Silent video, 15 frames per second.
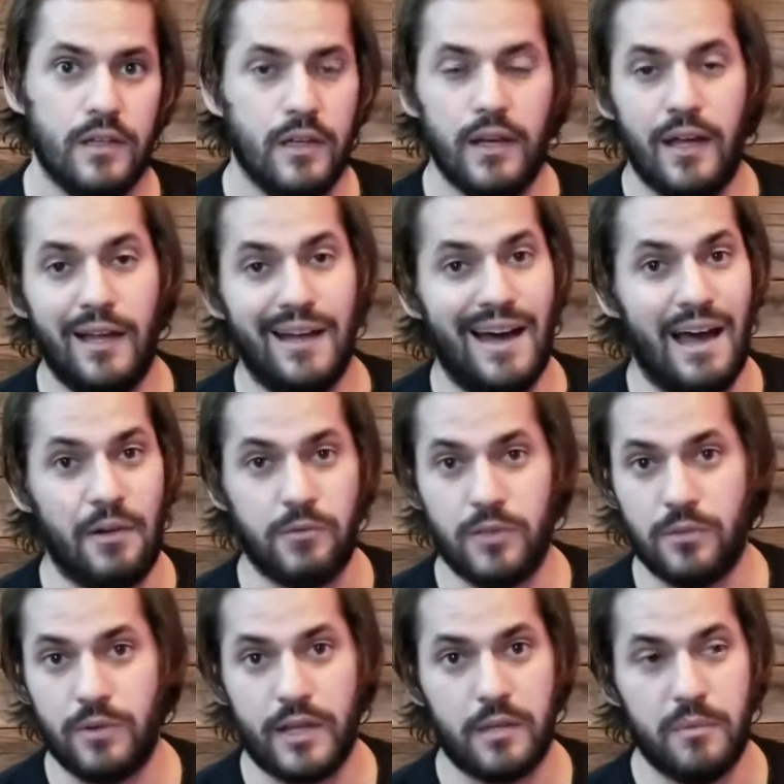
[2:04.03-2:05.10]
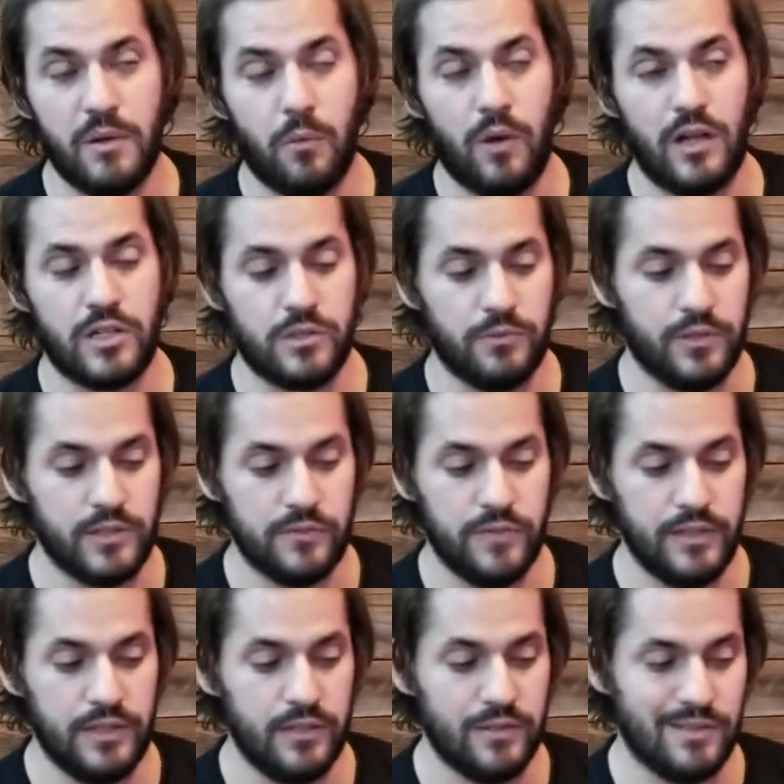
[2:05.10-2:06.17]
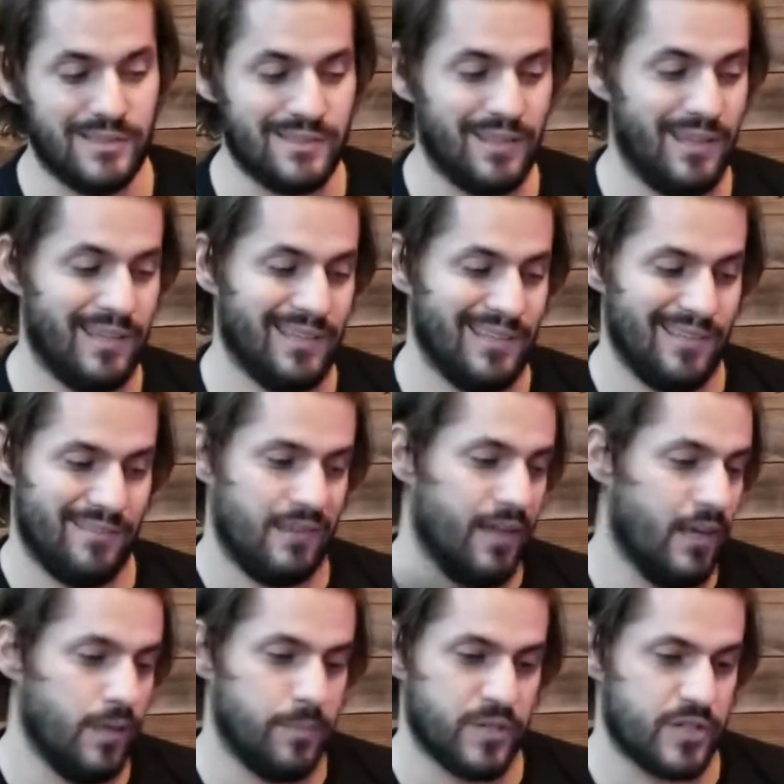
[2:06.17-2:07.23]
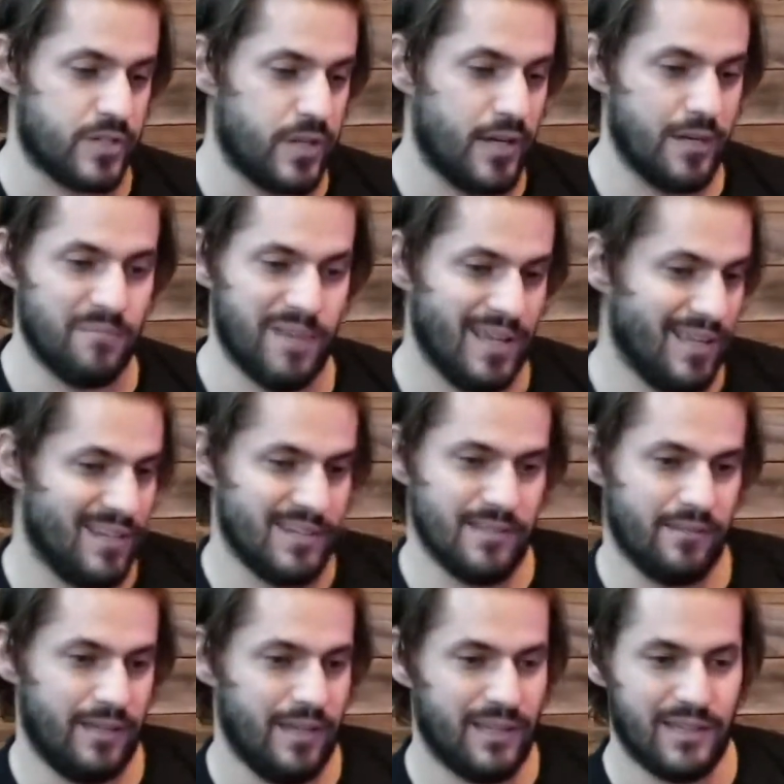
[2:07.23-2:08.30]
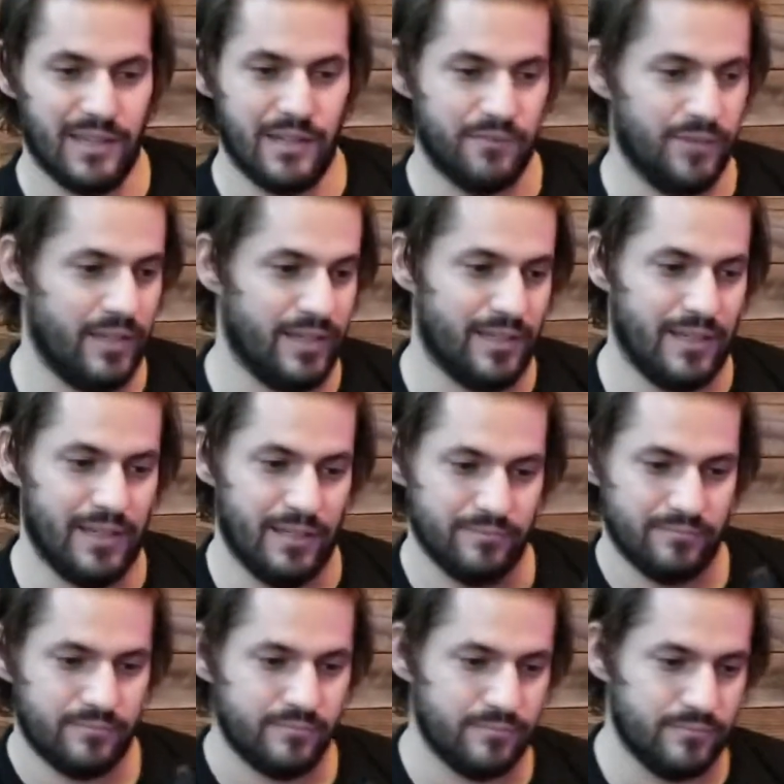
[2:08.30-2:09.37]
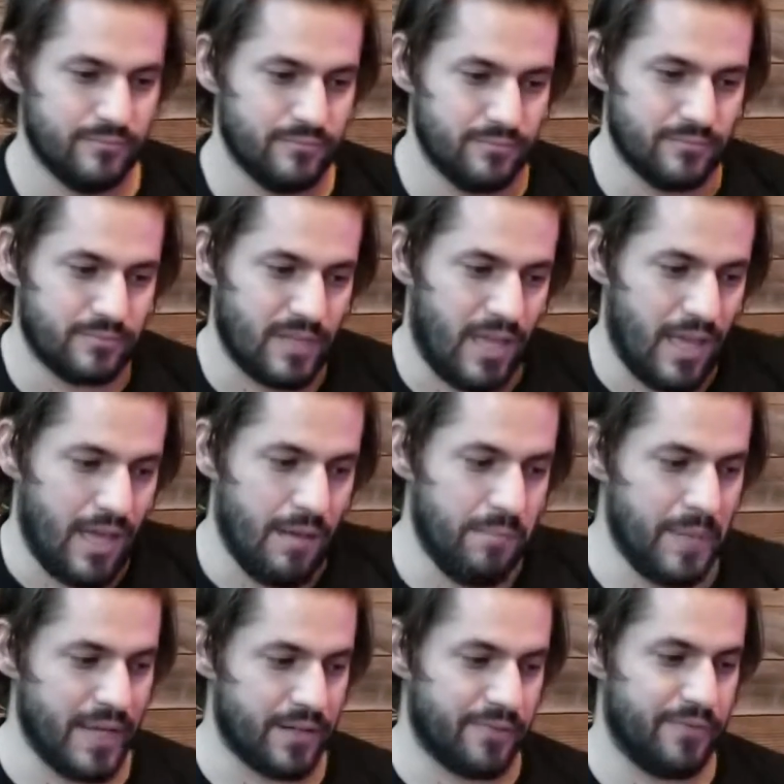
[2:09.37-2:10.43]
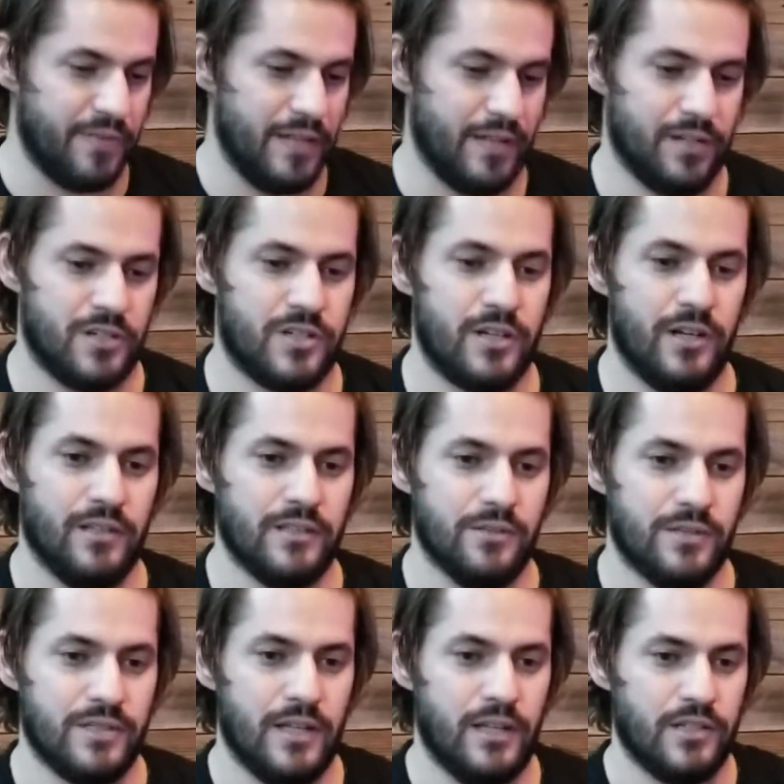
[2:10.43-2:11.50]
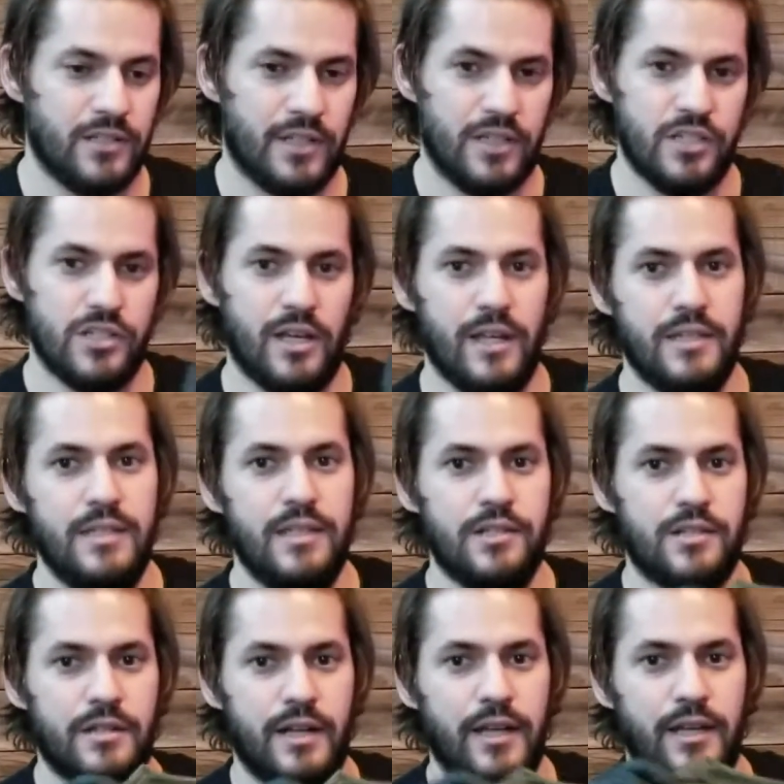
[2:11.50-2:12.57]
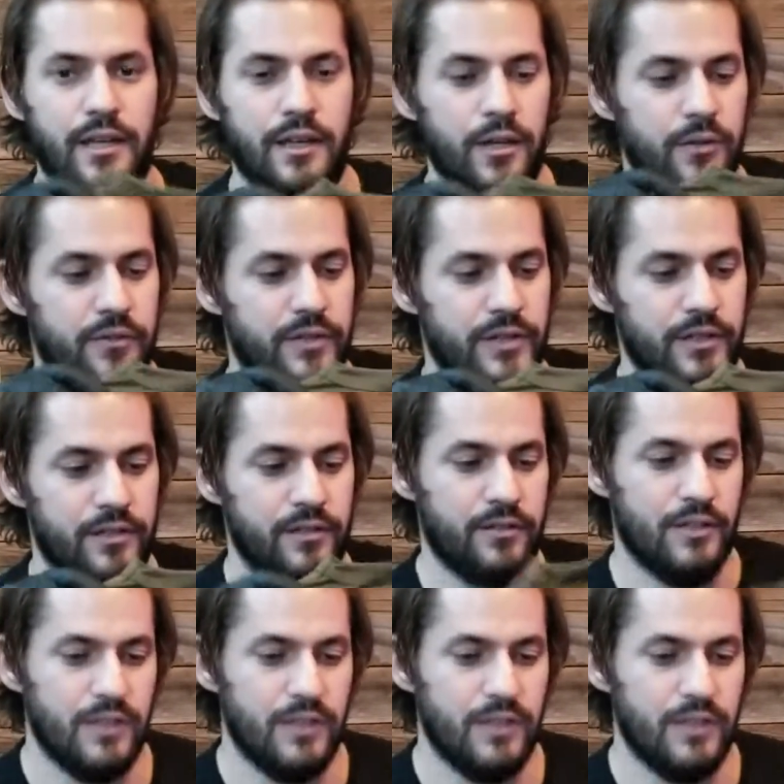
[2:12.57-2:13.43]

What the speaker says: I really recommend watching one of those videos that's like cut up a shirt and make it into like kind of like a better fitting shirt, so it's not just like a giant t-shirt hanging over you.